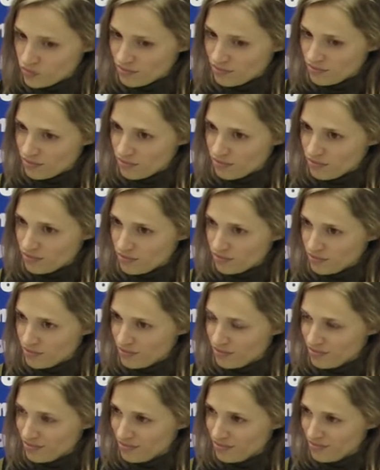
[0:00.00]

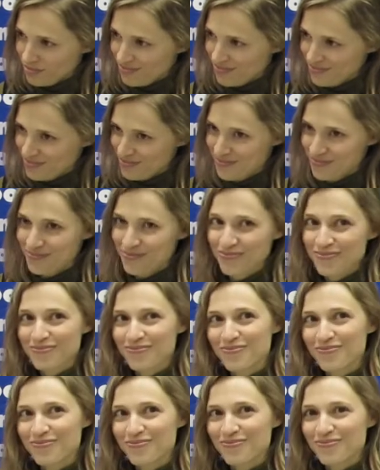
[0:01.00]

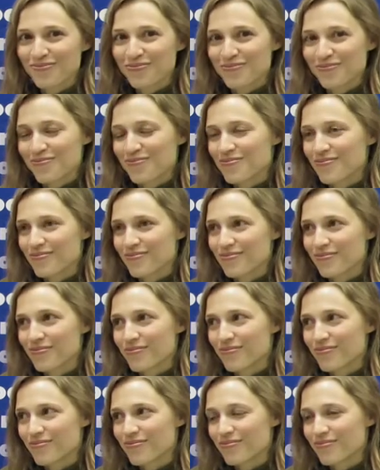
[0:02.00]

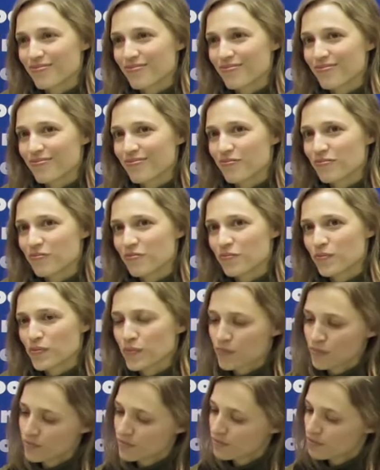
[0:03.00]

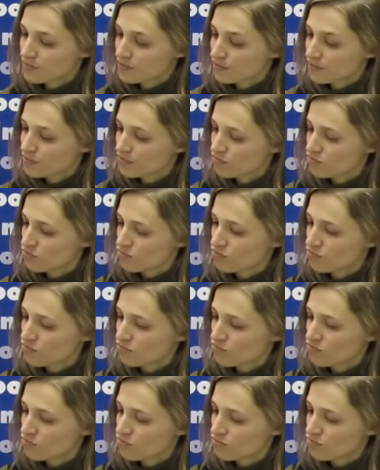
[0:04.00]
(not speaking)